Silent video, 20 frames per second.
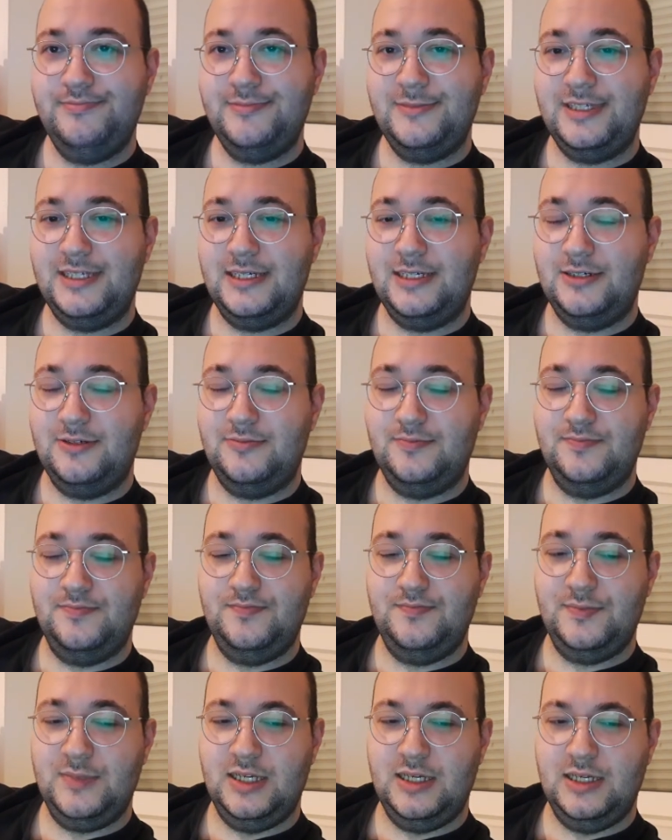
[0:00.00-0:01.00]
So
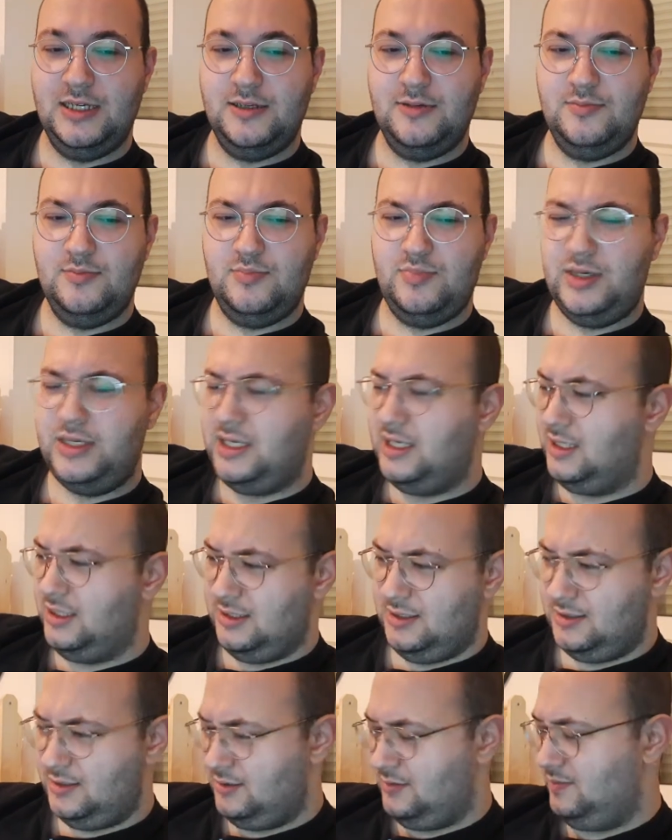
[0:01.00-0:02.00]
yeah, but yeah,
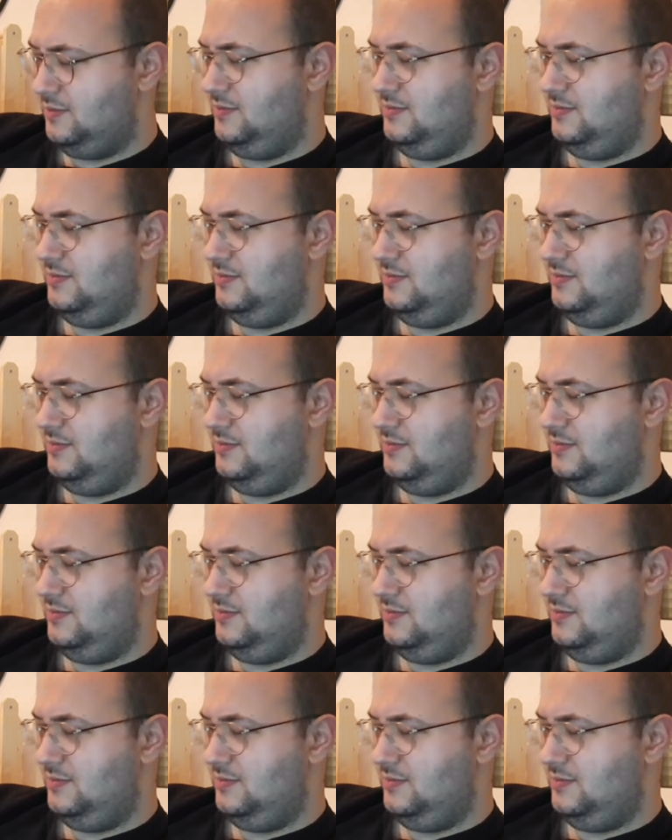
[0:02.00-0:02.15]
like,